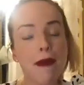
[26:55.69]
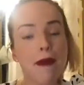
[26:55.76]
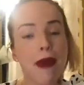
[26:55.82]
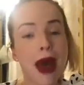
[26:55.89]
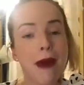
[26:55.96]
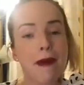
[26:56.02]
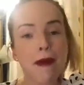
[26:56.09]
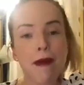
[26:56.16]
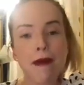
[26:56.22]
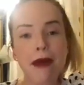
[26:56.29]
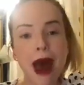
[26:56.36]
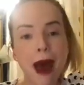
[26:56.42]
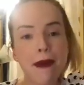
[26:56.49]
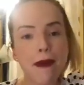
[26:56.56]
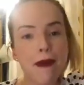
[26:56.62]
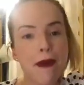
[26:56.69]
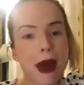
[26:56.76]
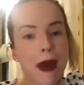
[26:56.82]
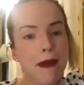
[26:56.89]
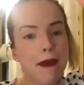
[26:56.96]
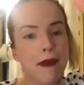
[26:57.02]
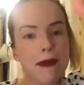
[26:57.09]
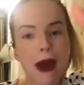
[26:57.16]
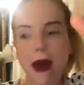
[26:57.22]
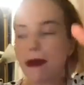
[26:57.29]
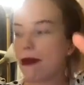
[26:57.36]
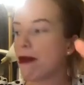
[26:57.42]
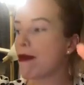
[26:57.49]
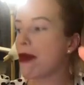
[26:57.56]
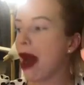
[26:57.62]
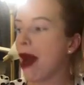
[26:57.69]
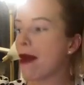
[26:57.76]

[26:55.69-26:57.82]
ba ba ba ba ba.